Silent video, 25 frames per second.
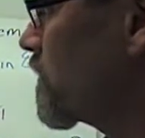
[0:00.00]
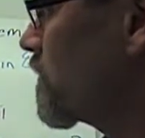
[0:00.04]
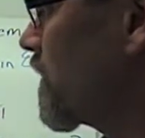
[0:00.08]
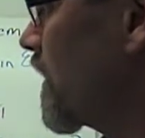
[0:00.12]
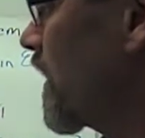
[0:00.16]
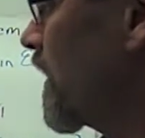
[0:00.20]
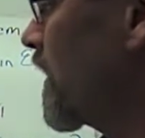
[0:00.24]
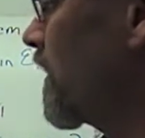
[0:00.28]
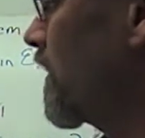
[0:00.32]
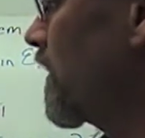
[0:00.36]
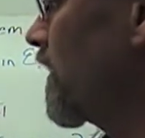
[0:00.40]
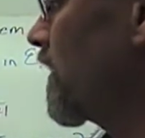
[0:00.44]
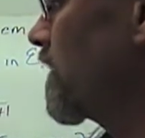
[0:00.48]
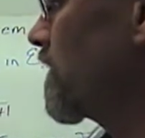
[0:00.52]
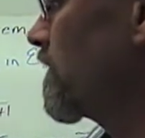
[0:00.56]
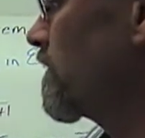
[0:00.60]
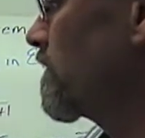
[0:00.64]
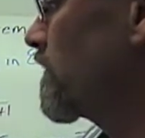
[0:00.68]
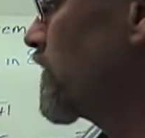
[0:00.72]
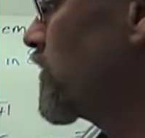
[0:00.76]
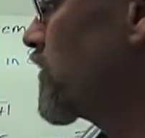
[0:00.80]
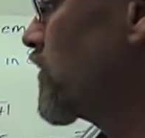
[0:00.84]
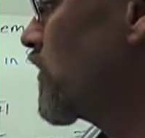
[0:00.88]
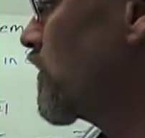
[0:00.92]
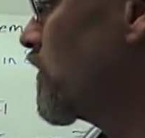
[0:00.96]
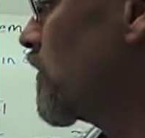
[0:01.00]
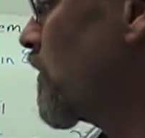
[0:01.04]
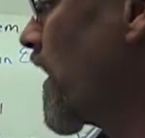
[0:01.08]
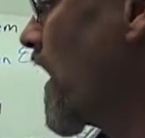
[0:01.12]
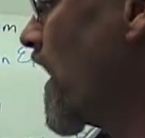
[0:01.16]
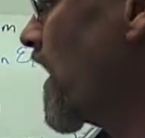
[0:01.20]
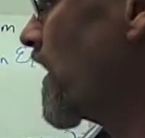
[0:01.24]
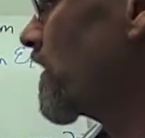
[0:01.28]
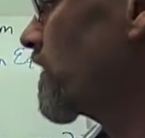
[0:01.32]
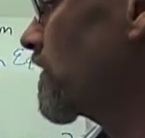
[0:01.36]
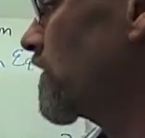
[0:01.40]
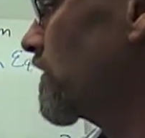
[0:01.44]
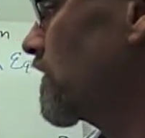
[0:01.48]
right here,
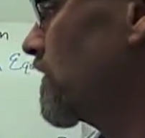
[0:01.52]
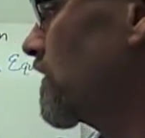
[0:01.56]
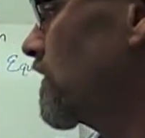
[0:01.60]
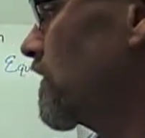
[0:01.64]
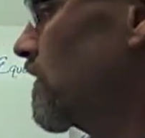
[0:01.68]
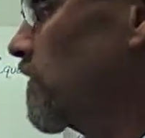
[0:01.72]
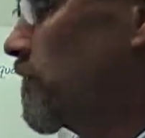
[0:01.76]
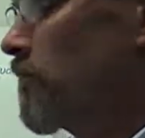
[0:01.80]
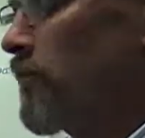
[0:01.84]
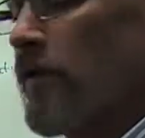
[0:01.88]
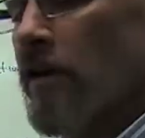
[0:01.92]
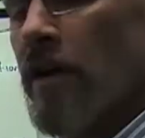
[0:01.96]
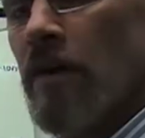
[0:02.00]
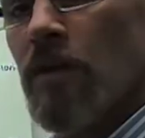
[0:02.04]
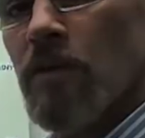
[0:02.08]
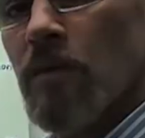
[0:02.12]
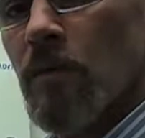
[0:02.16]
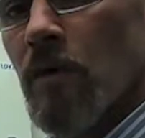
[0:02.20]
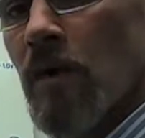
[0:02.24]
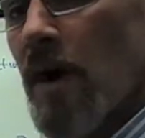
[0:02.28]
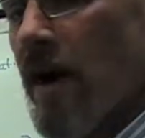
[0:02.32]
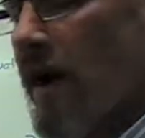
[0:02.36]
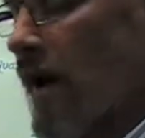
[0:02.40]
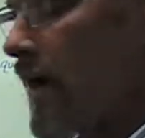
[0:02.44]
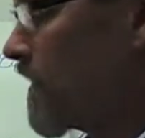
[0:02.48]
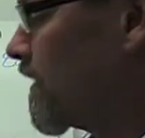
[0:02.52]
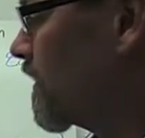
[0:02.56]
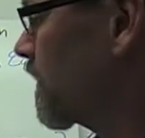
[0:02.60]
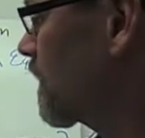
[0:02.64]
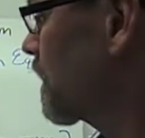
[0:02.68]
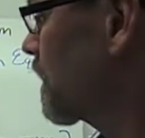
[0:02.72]
2x plus y,